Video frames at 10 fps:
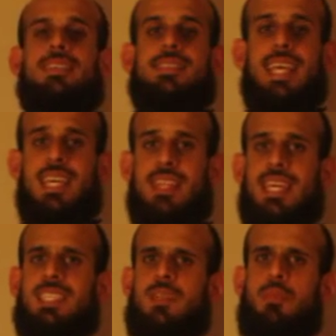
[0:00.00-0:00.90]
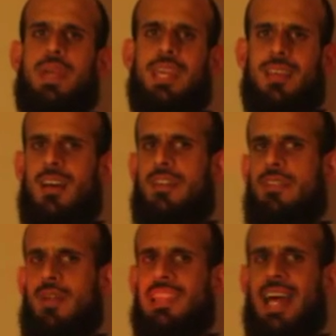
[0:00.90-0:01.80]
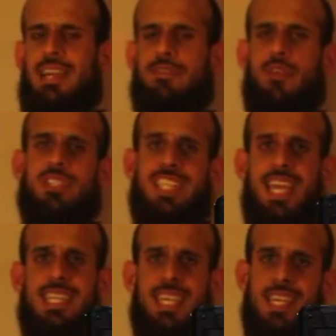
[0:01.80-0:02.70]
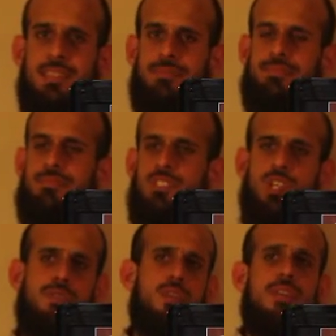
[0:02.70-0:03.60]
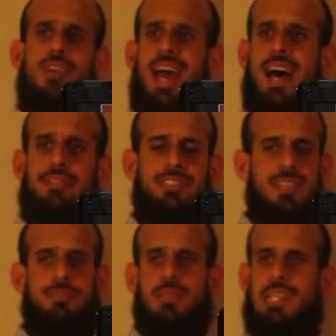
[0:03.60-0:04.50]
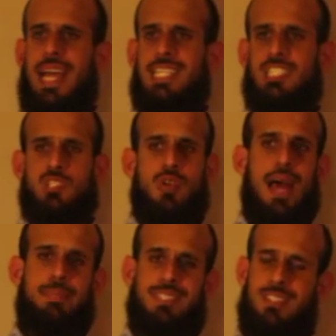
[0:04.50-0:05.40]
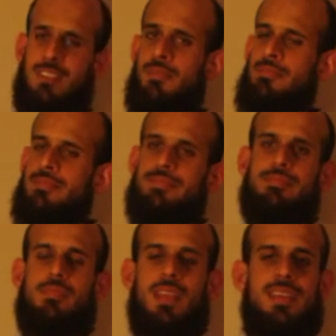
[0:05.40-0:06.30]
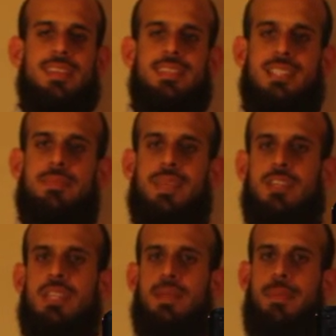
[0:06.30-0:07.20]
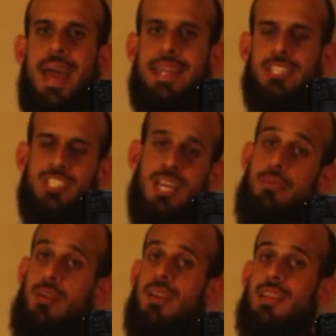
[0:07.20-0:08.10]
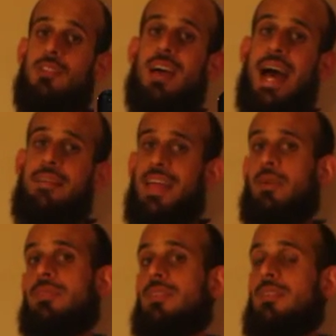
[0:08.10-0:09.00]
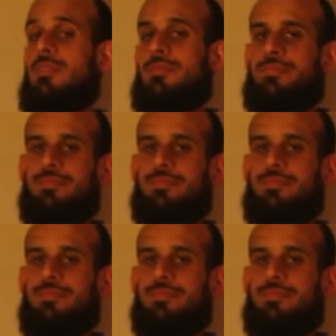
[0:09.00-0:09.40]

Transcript: Second thing is to bring a very light first aid kit. So if you ever have some light scraps or something you need a bandage temporarily, you'll have that with you.